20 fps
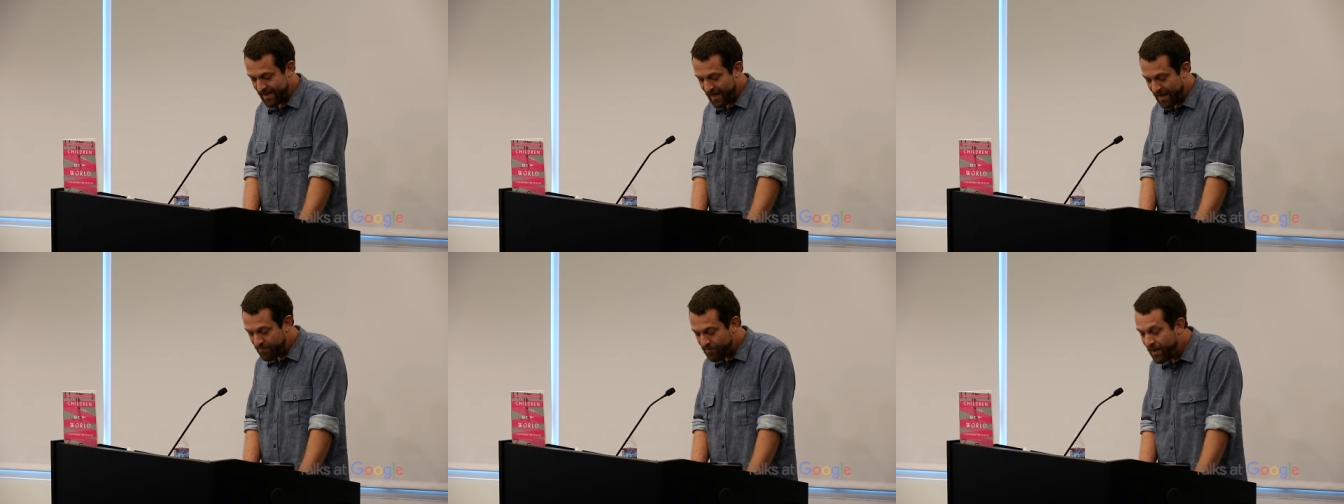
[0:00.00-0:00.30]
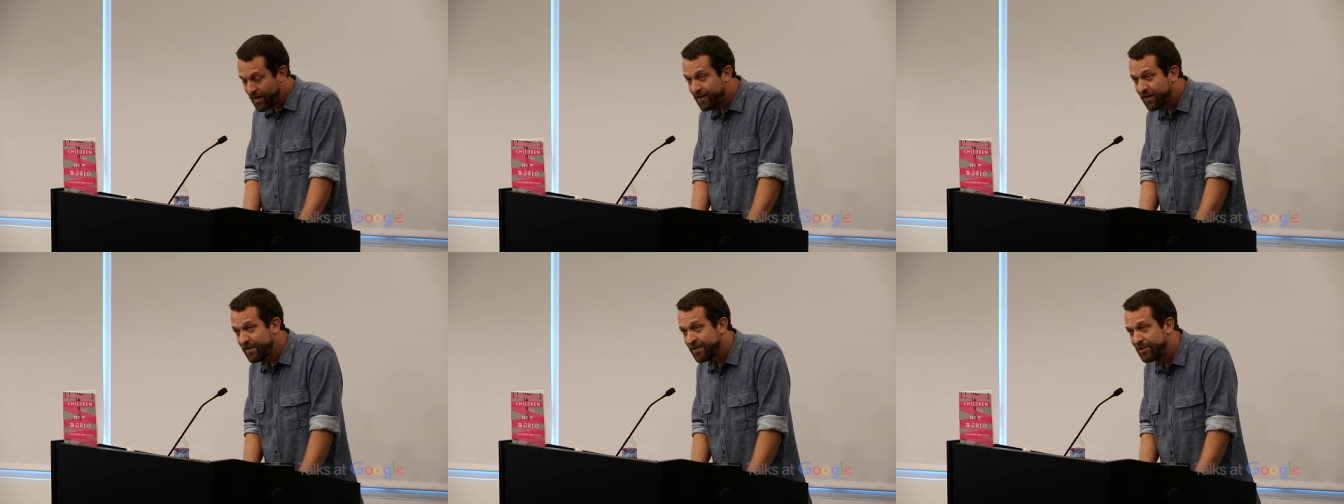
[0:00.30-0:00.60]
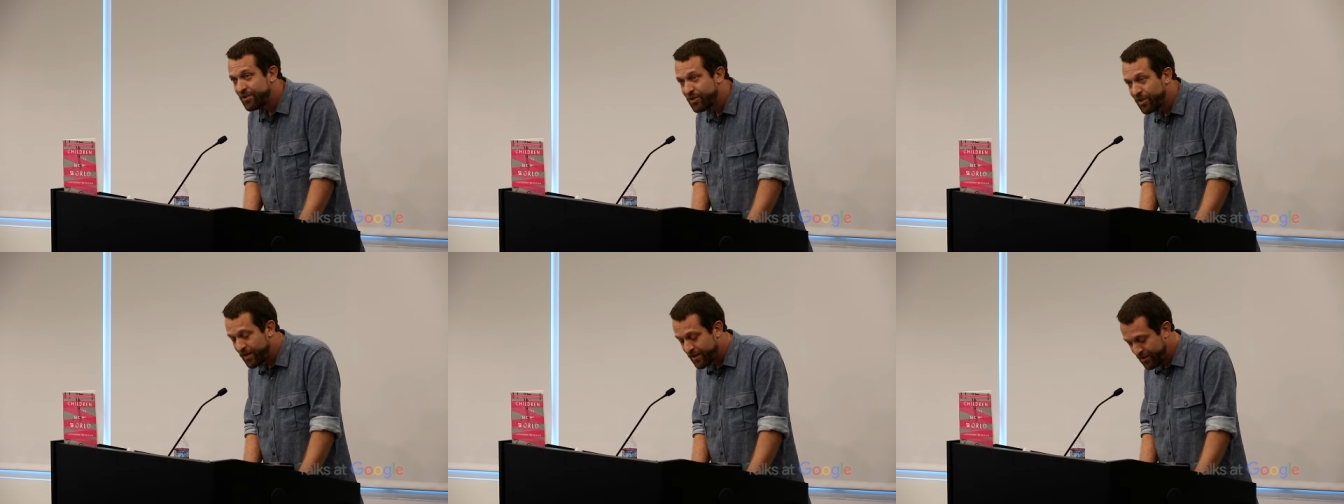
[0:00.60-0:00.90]
I'm not going
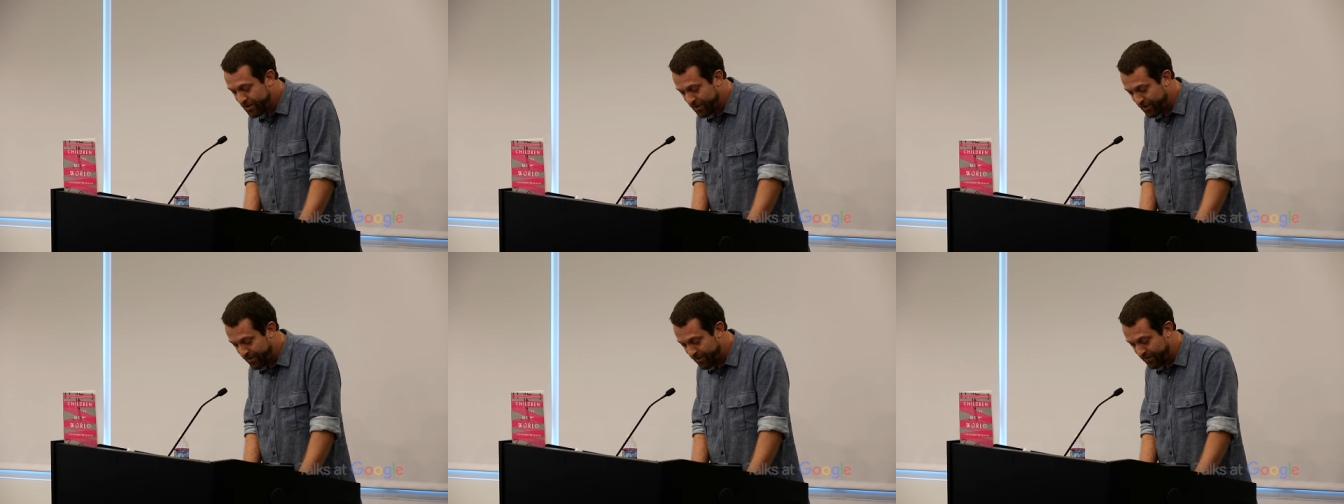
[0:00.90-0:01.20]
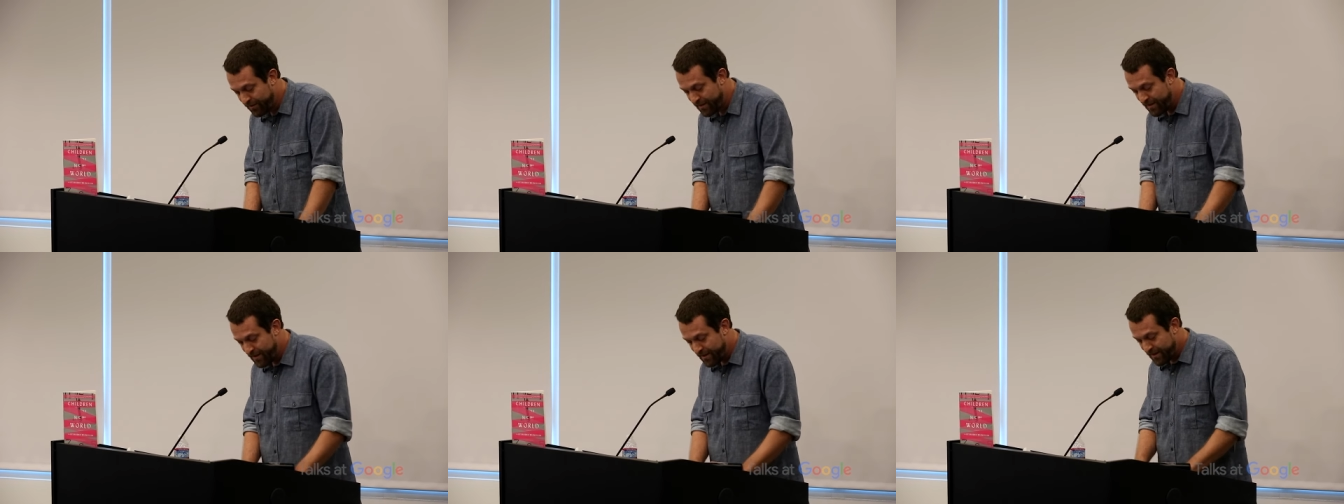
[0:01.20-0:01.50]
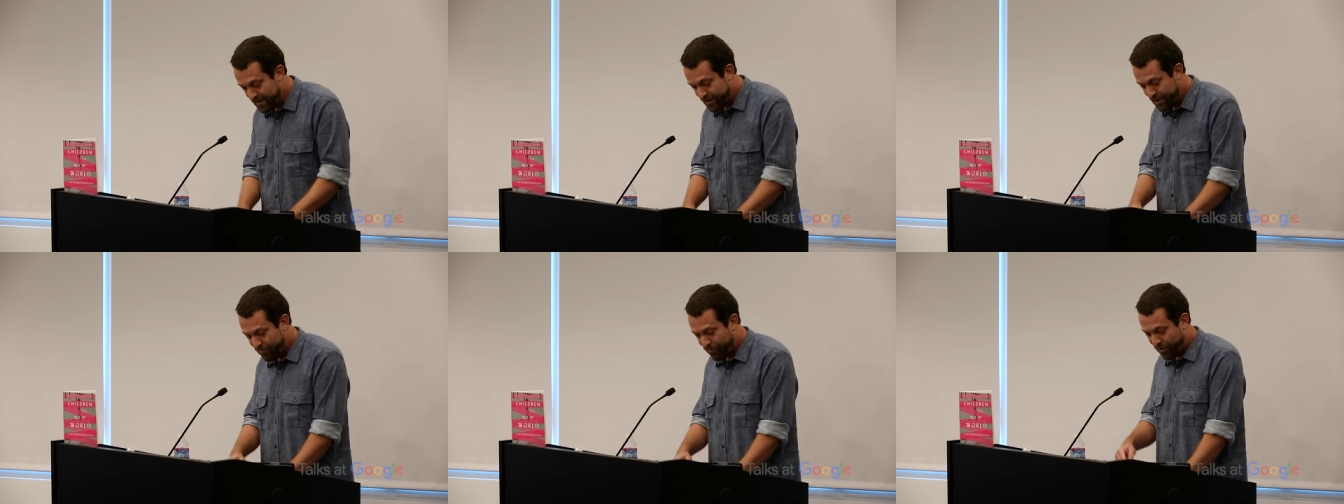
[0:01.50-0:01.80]
to judge you,
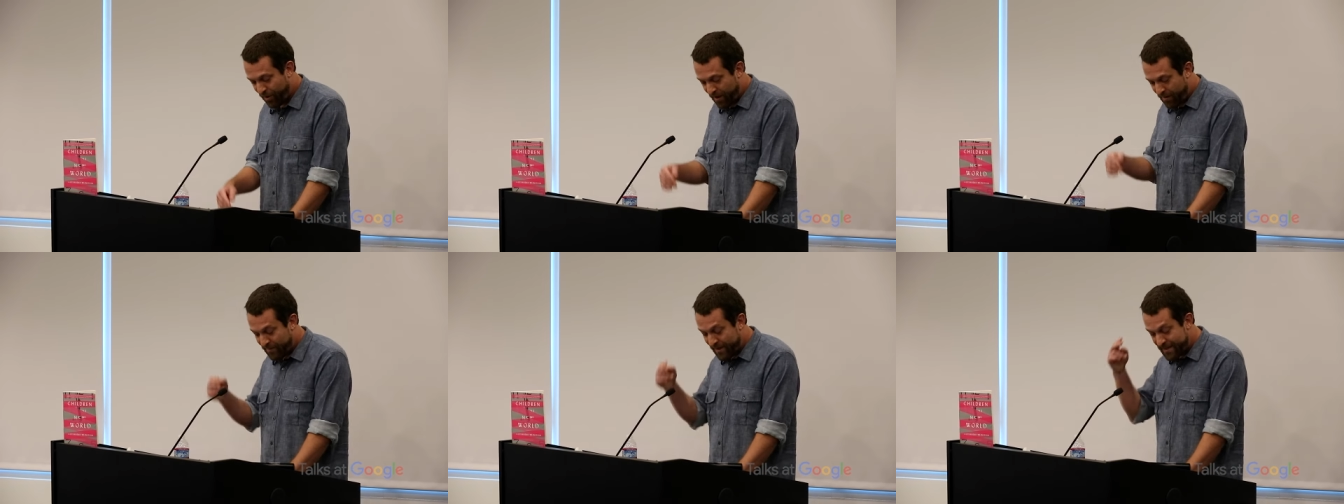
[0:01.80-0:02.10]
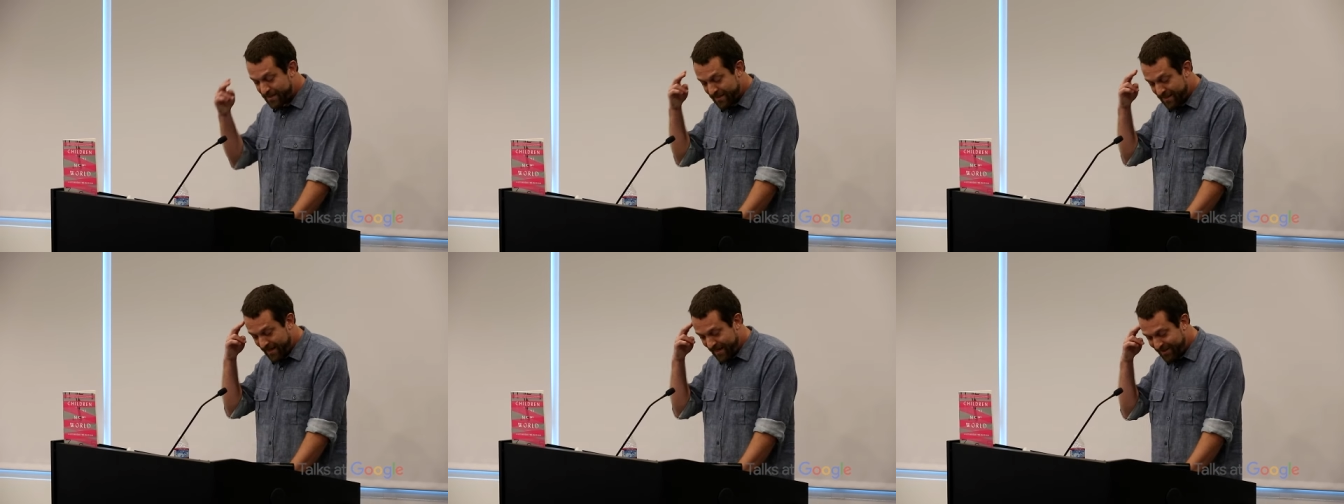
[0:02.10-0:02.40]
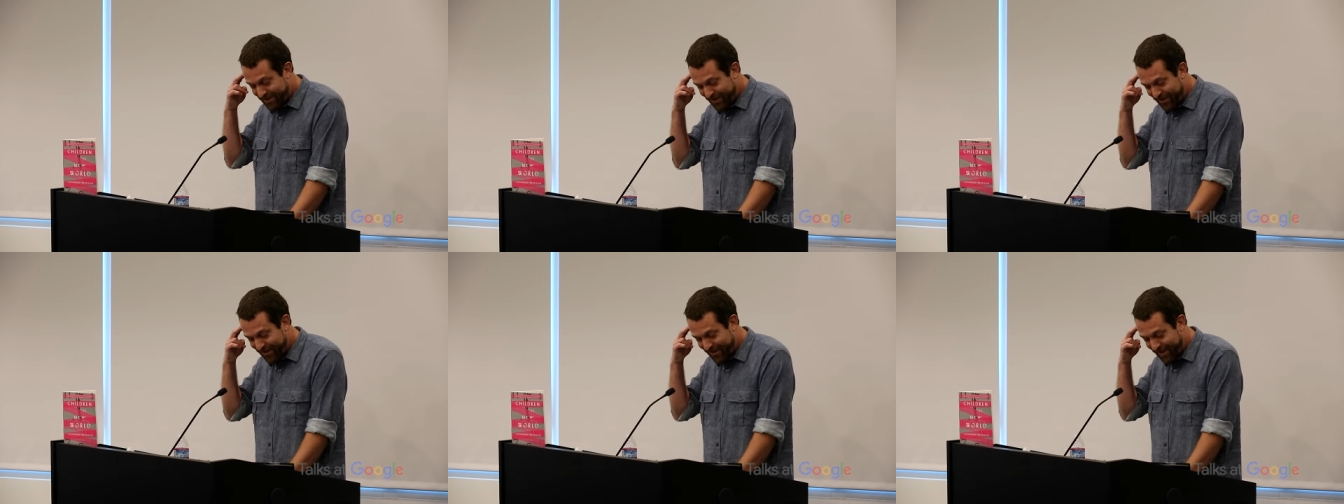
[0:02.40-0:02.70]
she promised
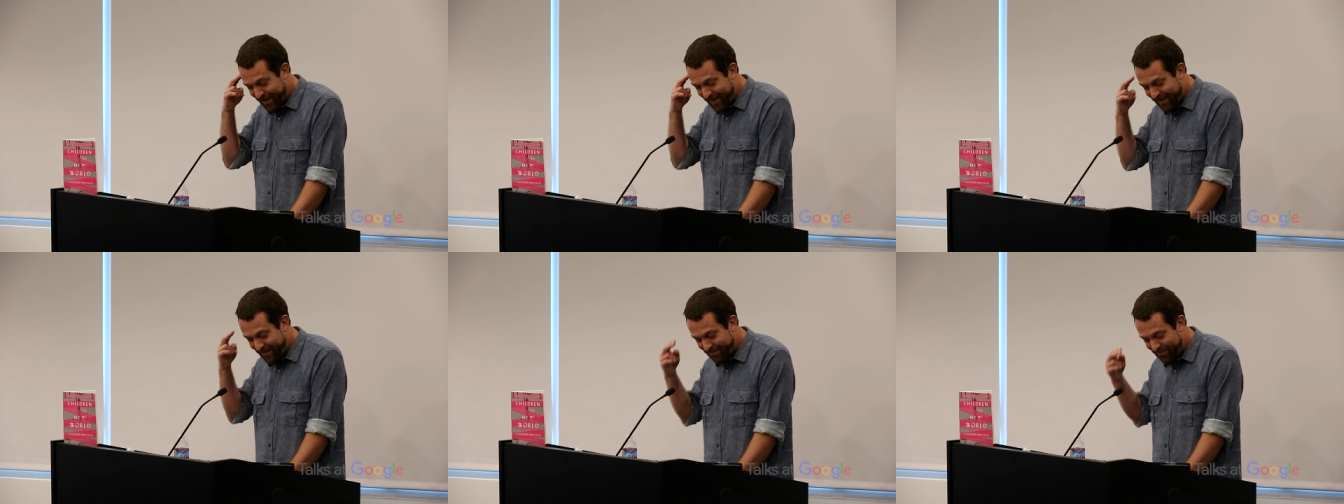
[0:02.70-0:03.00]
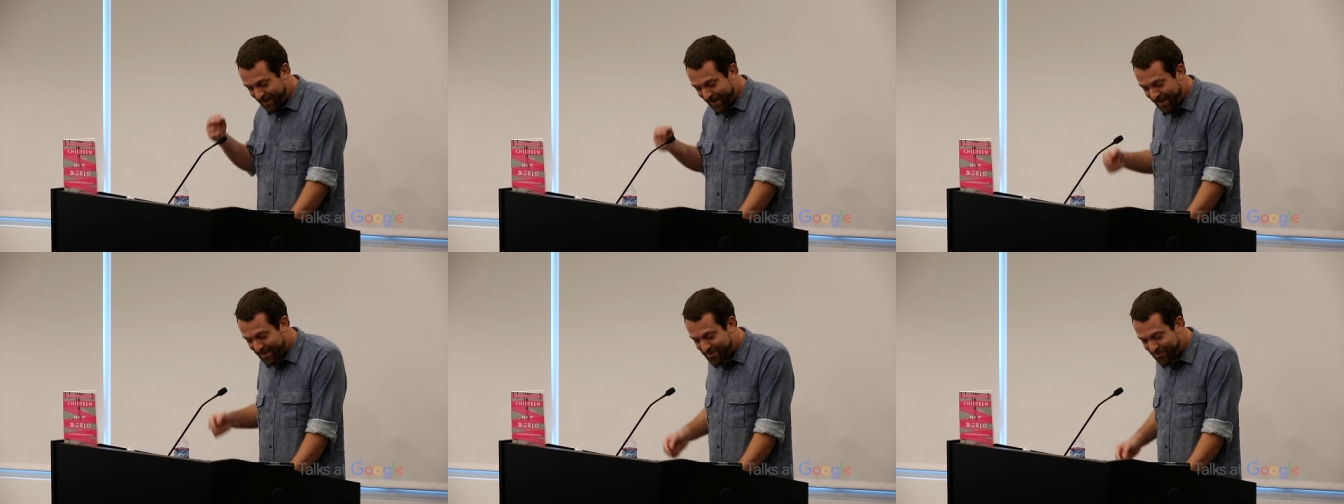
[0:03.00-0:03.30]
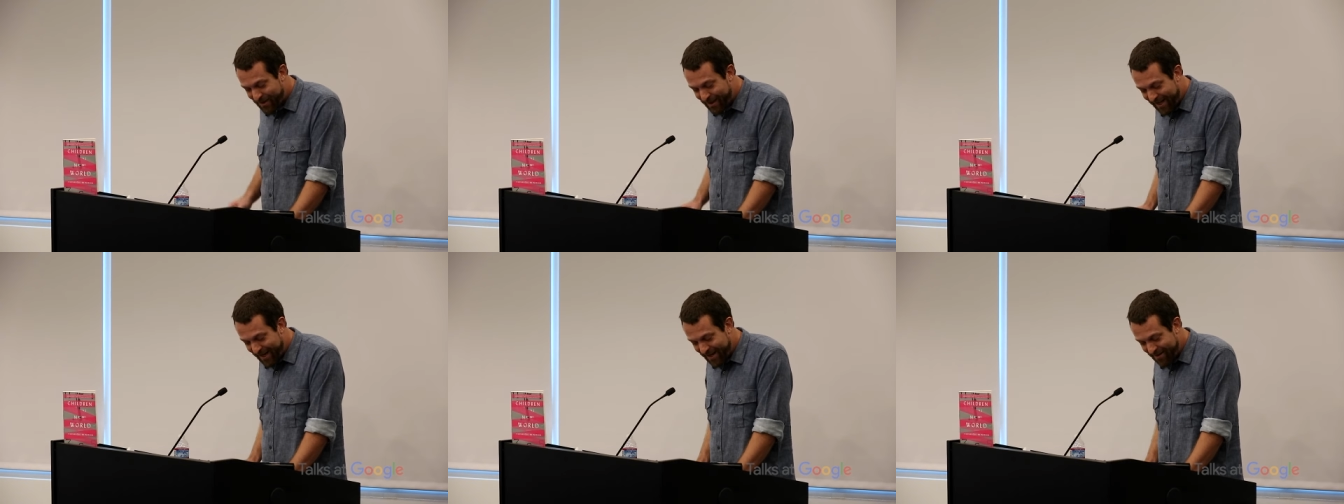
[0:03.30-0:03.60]
as, she lay in as
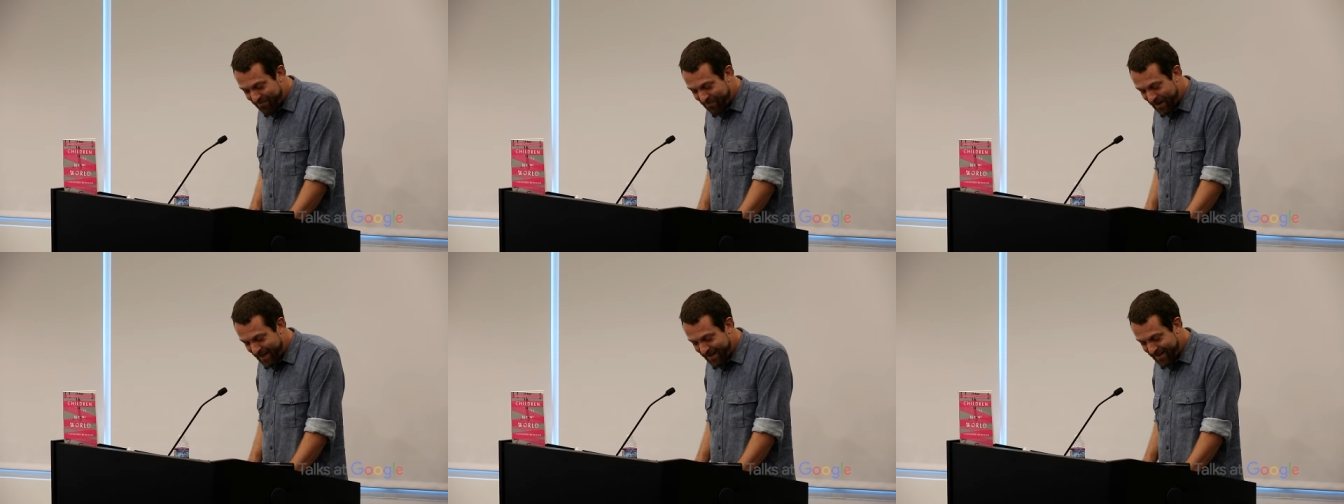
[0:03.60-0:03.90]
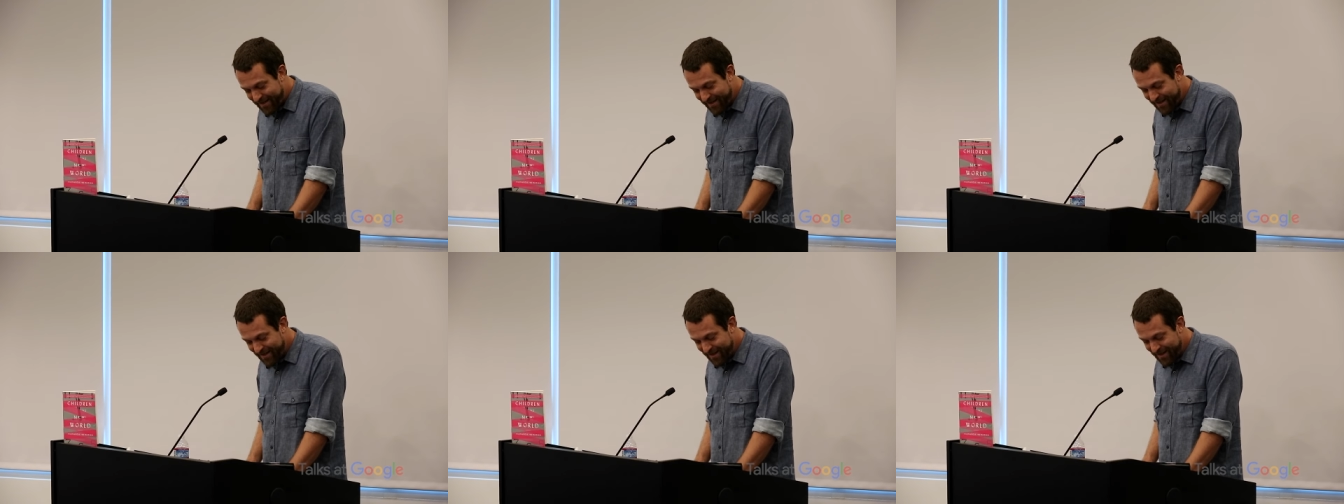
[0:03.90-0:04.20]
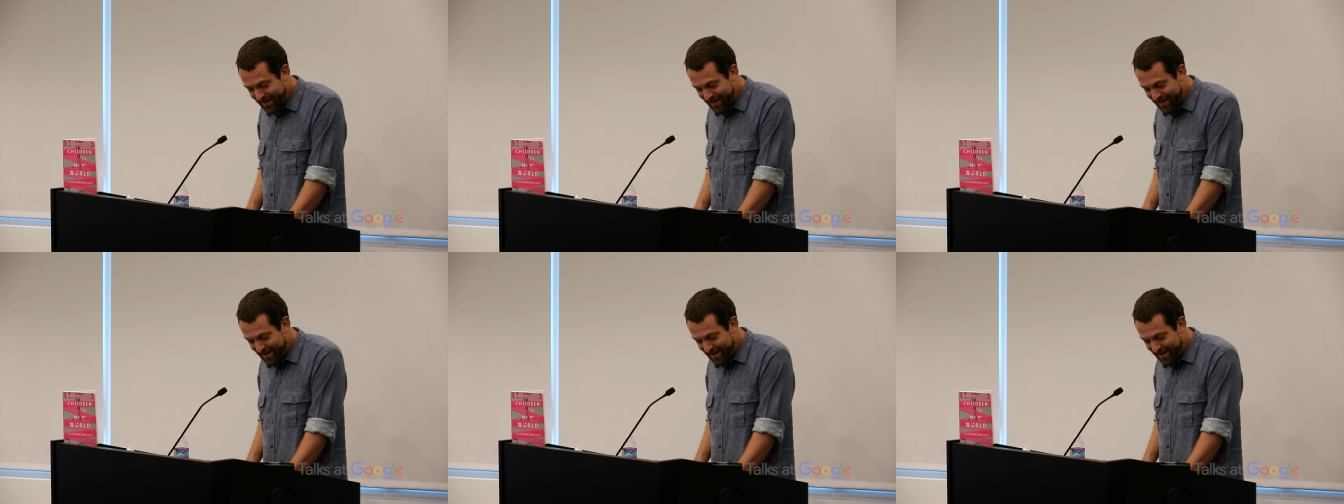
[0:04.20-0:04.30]
we lay in bed.